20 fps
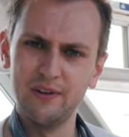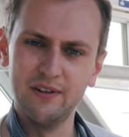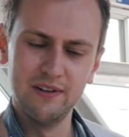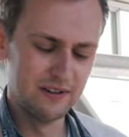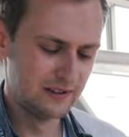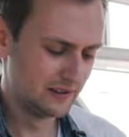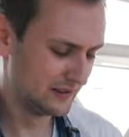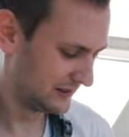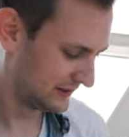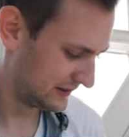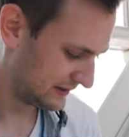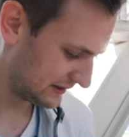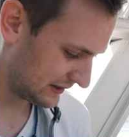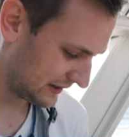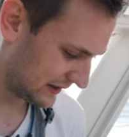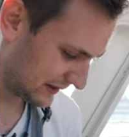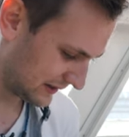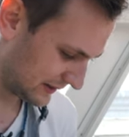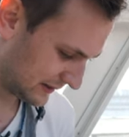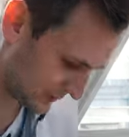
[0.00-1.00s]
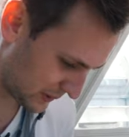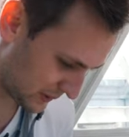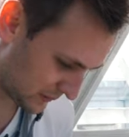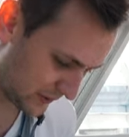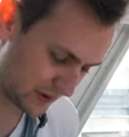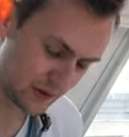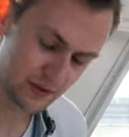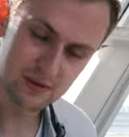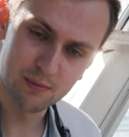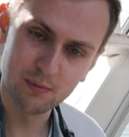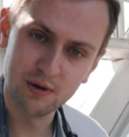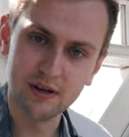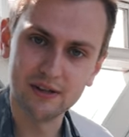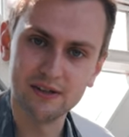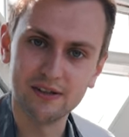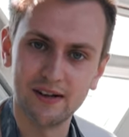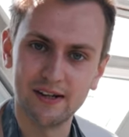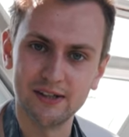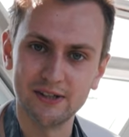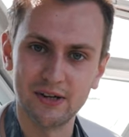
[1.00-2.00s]
But we got some
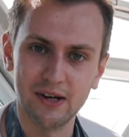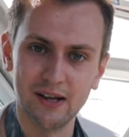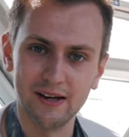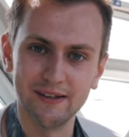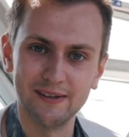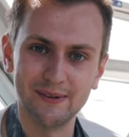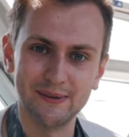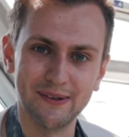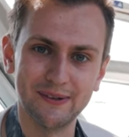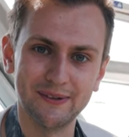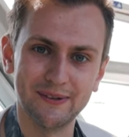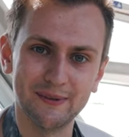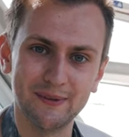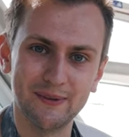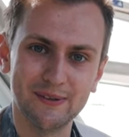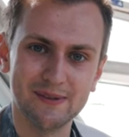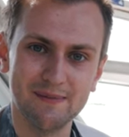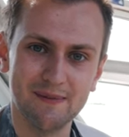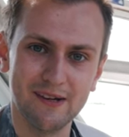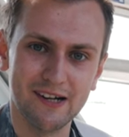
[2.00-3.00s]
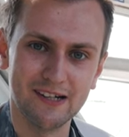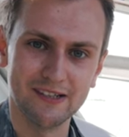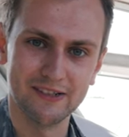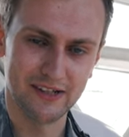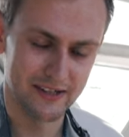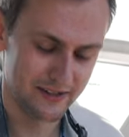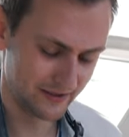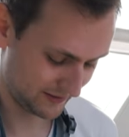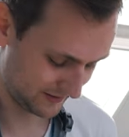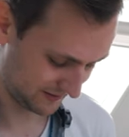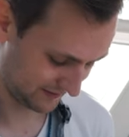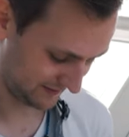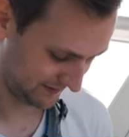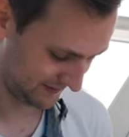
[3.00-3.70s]
nice harsh light as well, so we've got some dark shadows.